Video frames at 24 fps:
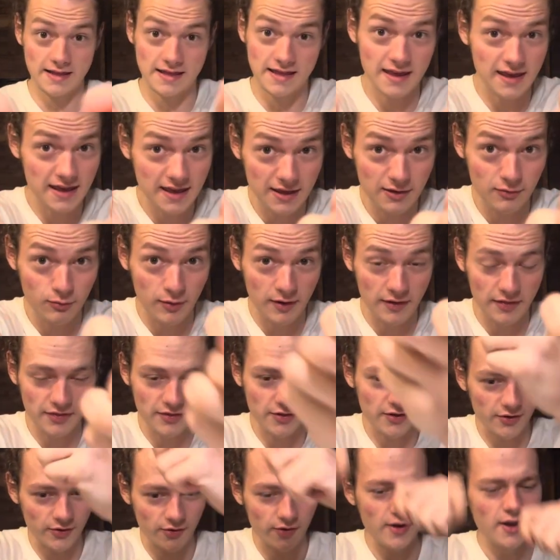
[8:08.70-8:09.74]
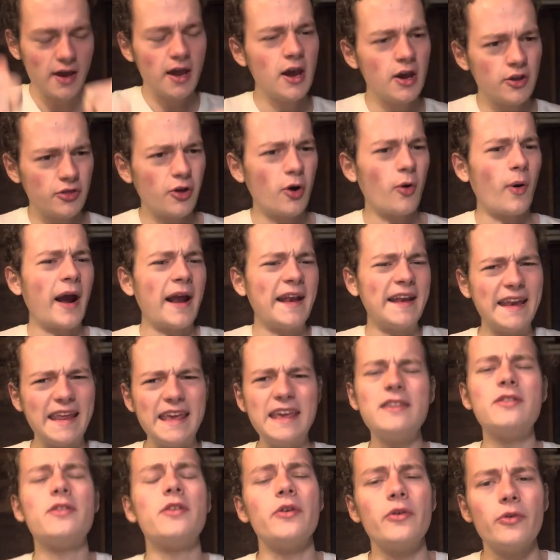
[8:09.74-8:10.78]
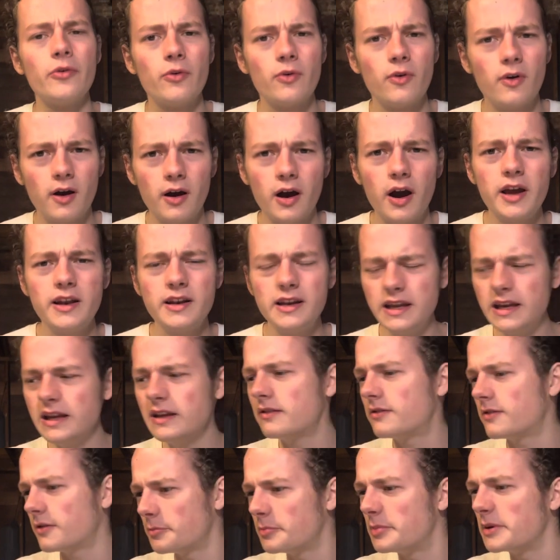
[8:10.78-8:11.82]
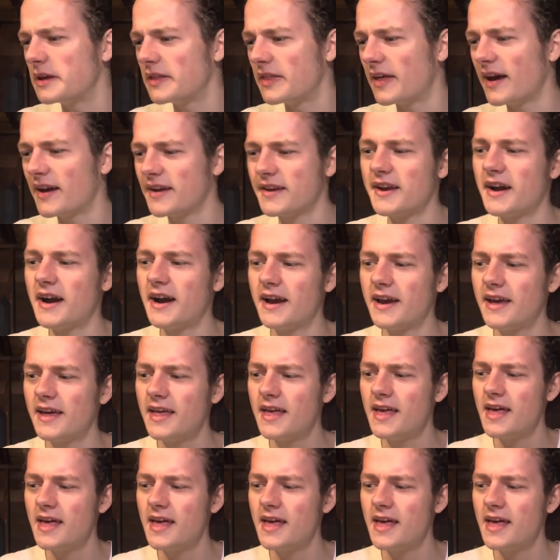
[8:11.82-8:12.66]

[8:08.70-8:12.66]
tea with you. Though I need to. I need to be that guy.